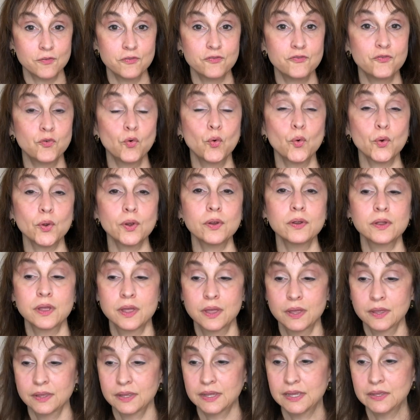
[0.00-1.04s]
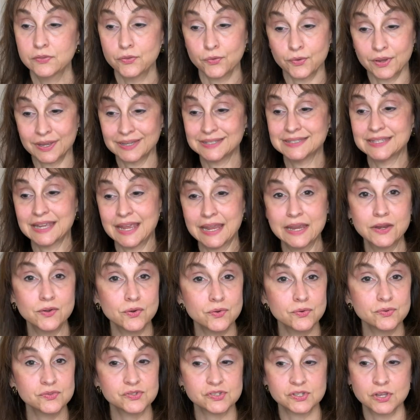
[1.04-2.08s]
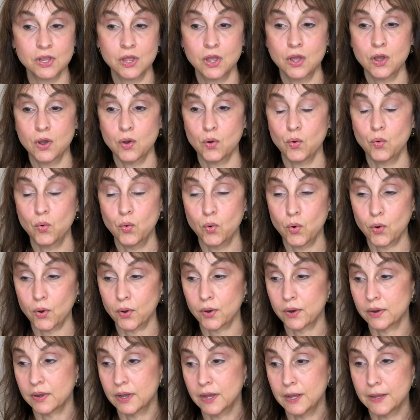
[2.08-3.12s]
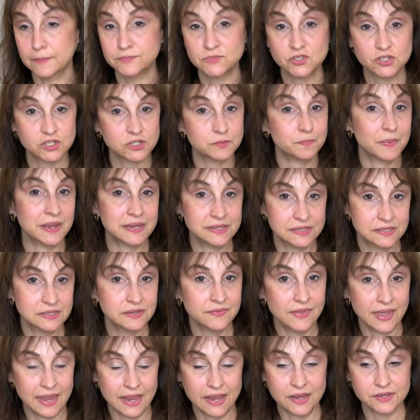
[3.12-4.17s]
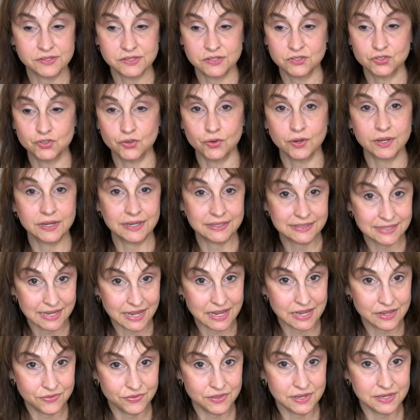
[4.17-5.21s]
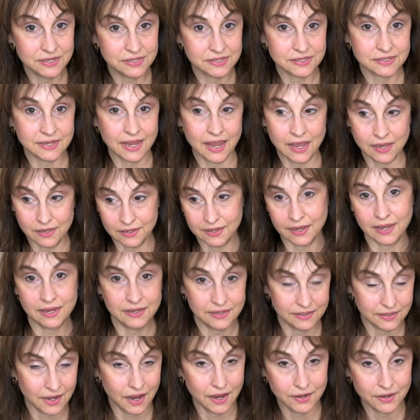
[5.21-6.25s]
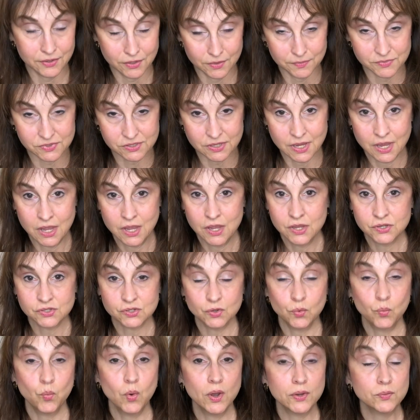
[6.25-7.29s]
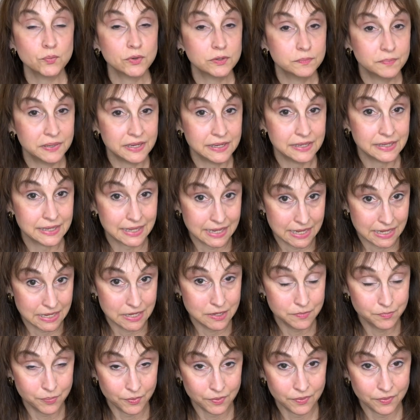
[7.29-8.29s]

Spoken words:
4 either containers or just spaces in the house that you're going to take these allocated items. So one would be keep,